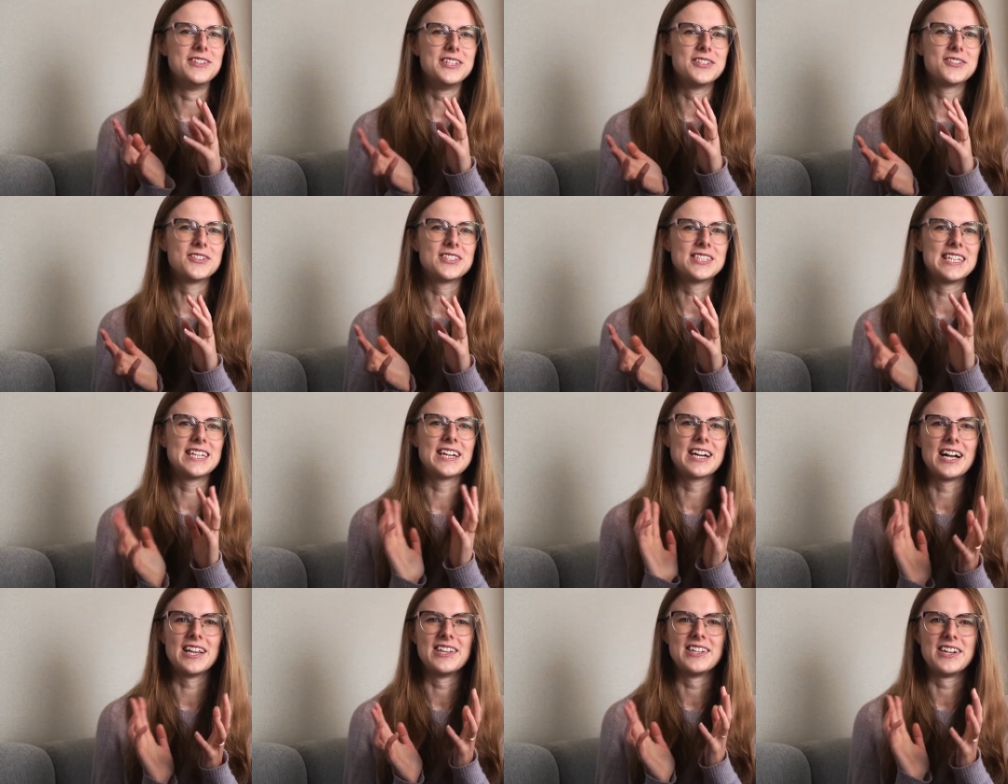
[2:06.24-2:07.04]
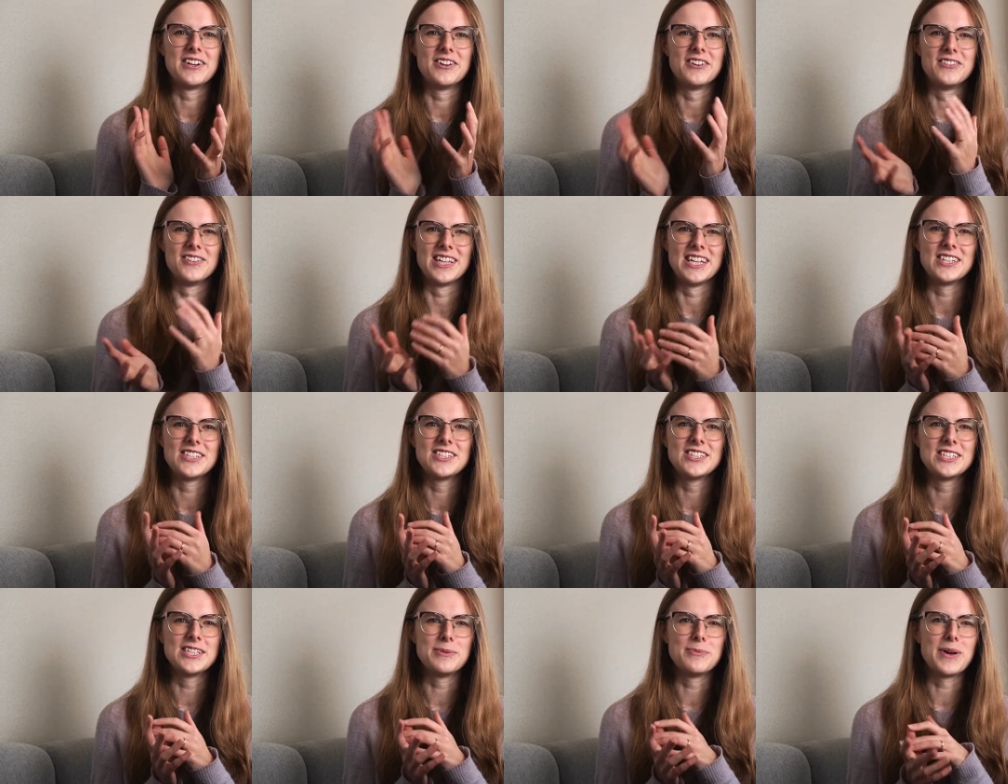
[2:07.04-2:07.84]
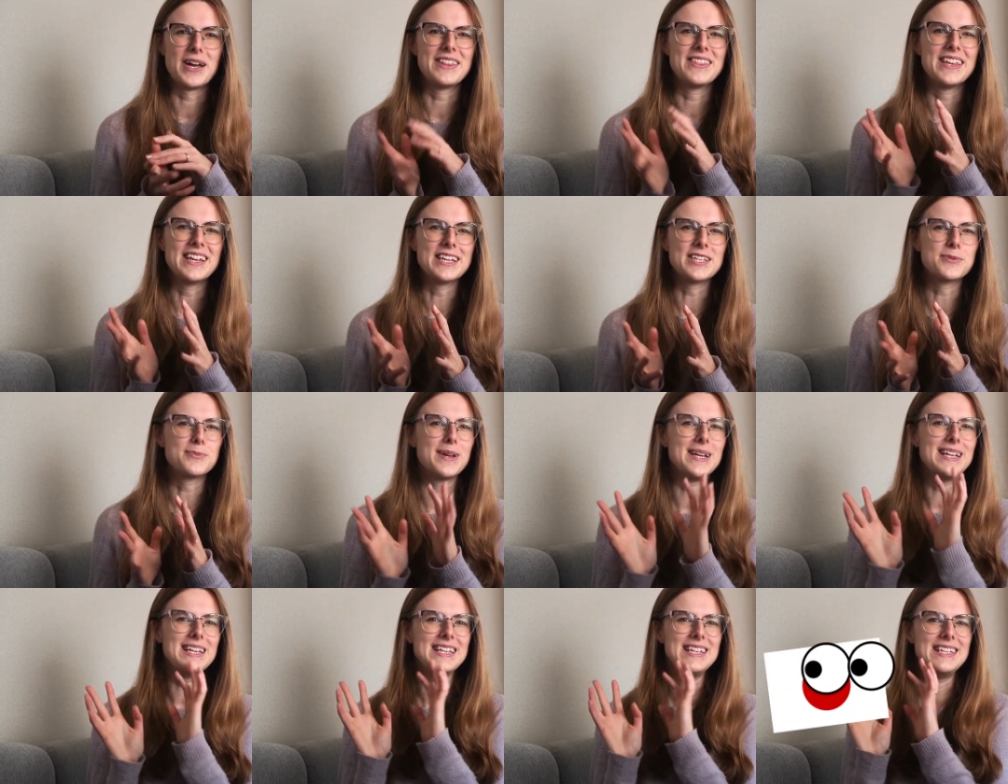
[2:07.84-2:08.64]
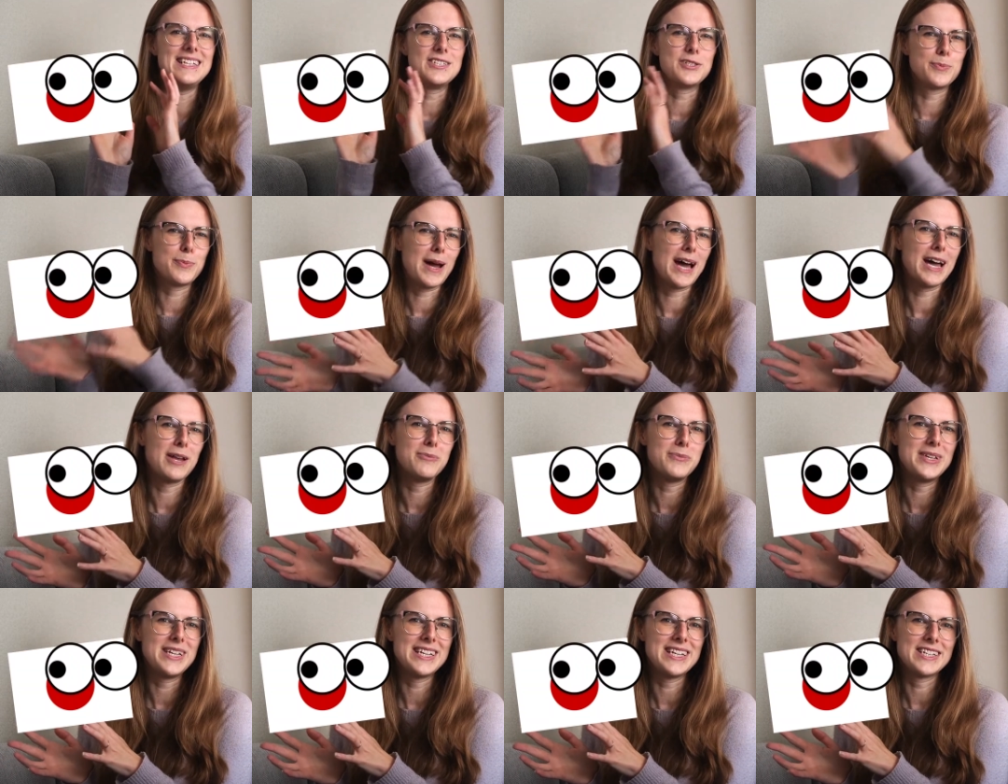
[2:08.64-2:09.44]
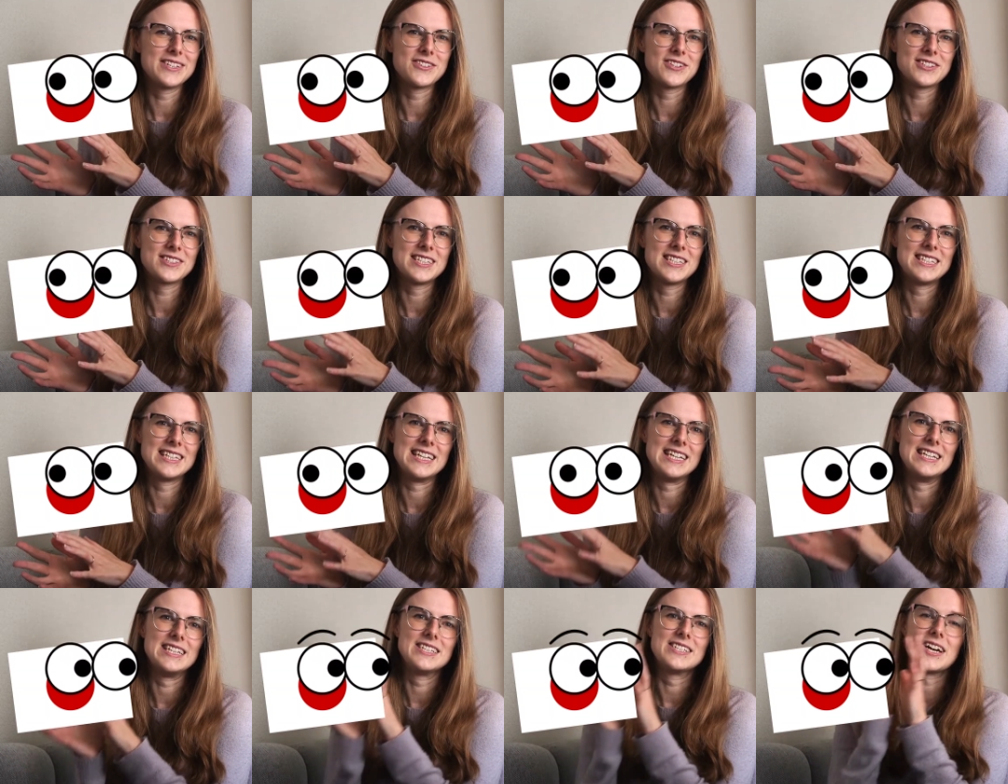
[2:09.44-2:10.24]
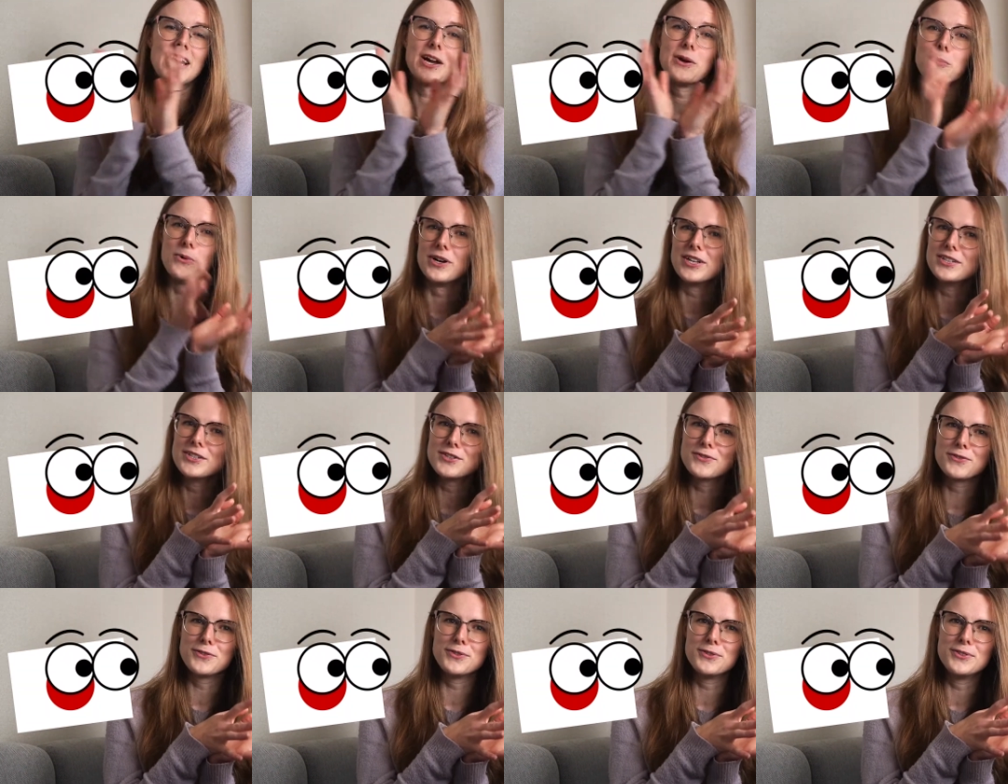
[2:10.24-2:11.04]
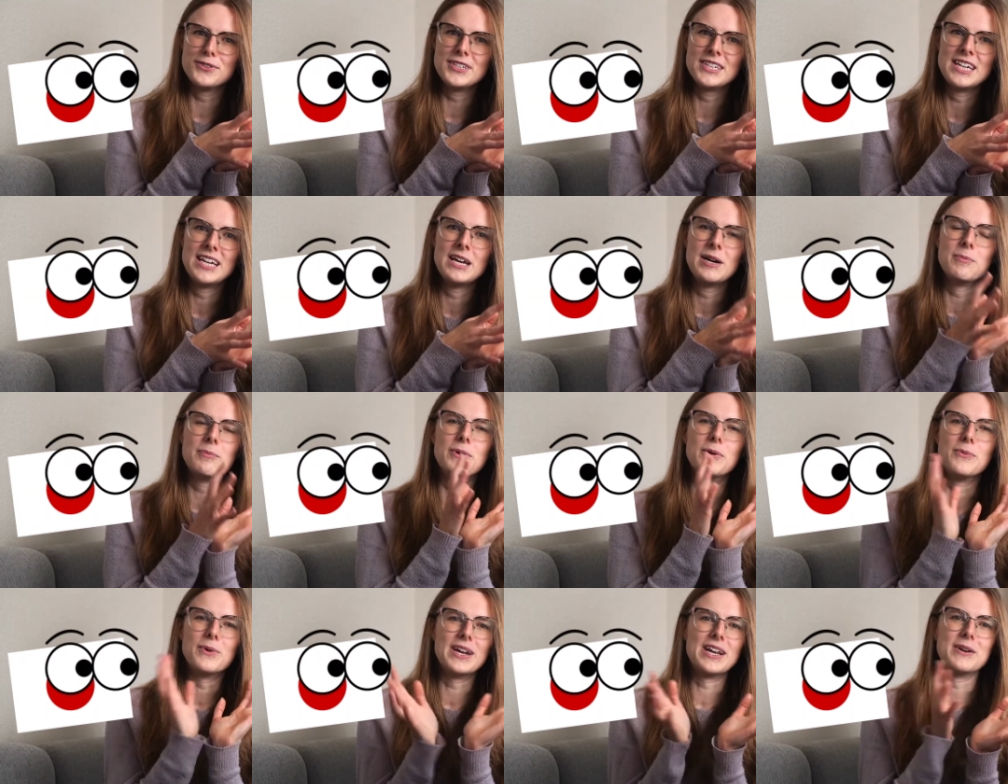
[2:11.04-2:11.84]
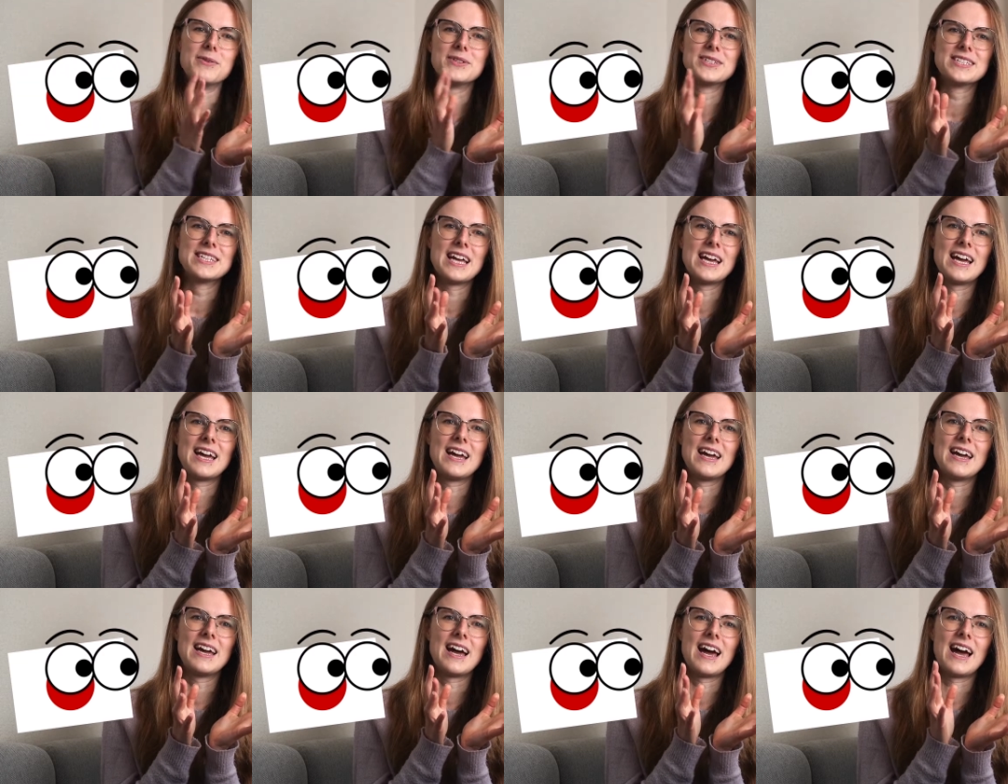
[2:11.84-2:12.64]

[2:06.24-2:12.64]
interesting culinary relationship. I think it's mainly Japan being interested in Taiwan's food, but when I was there